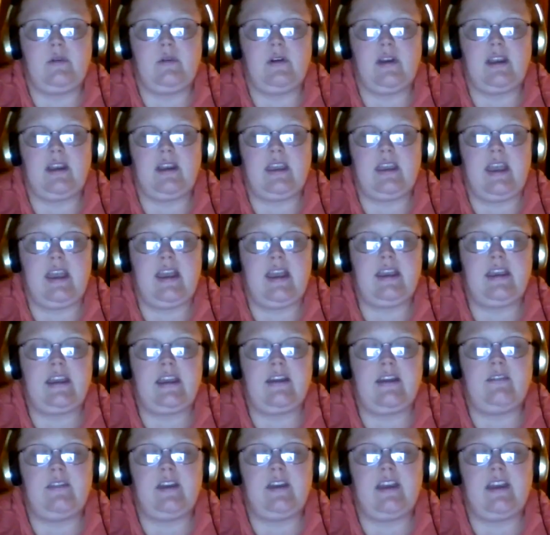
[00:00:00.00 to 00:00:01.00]
While I can't
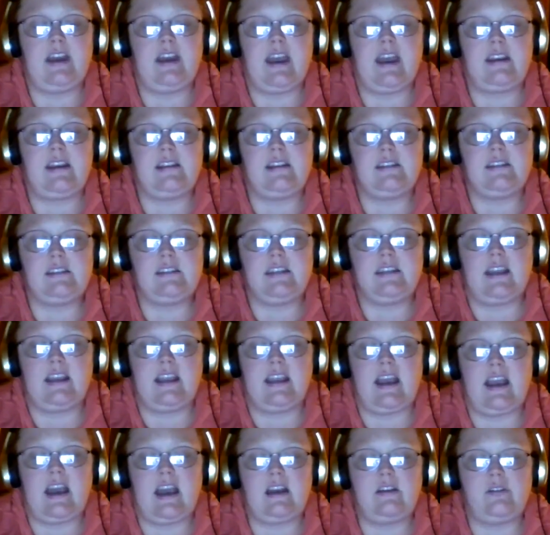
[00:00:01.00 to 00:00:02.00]
give the guidance that
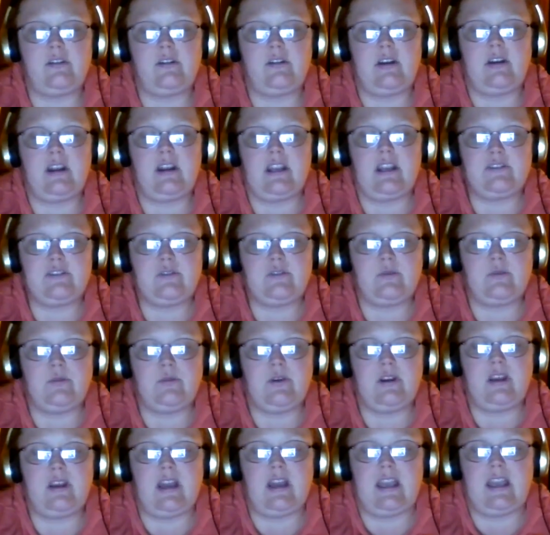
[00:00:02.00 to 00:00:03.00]
God or an angel
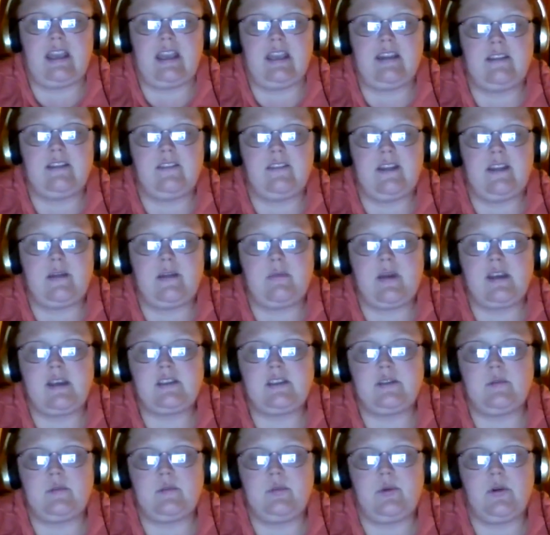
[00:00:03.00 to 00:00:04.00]
would, I can lend my
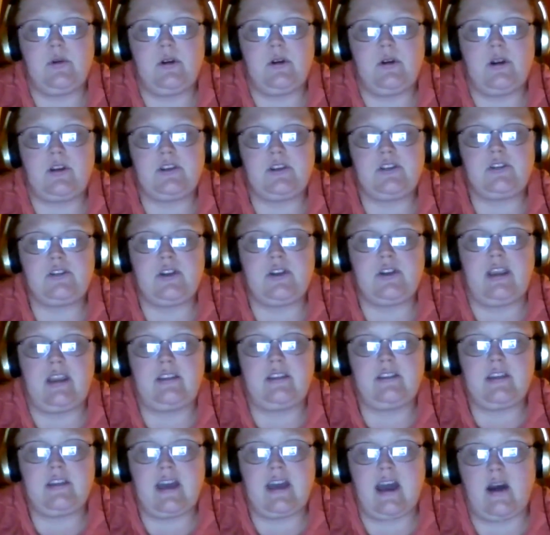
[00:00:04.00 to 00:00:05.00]
support and strength
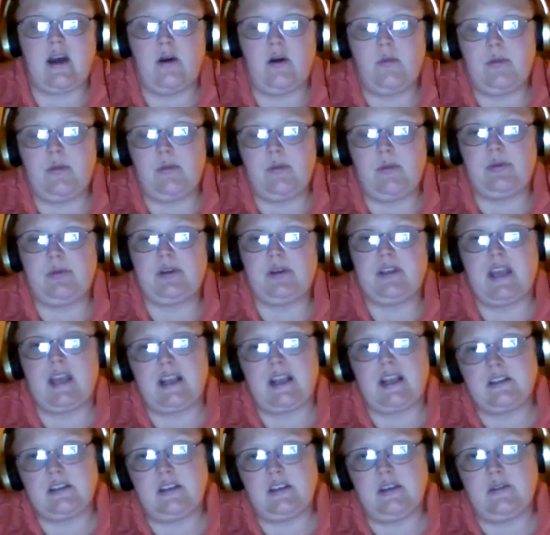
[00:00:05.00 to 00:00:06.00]
to help and
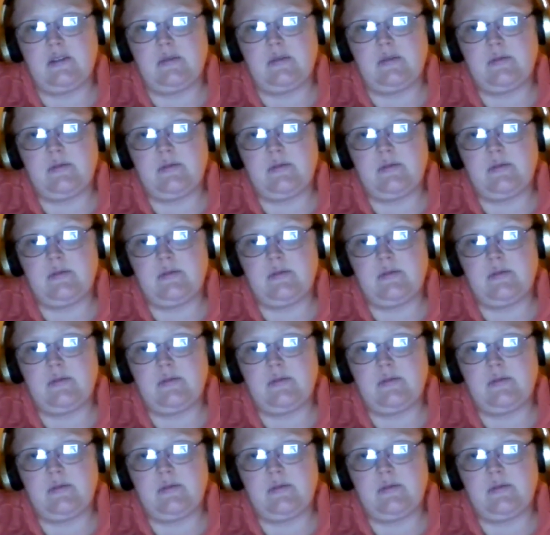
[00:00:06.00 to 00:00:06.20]
protect you.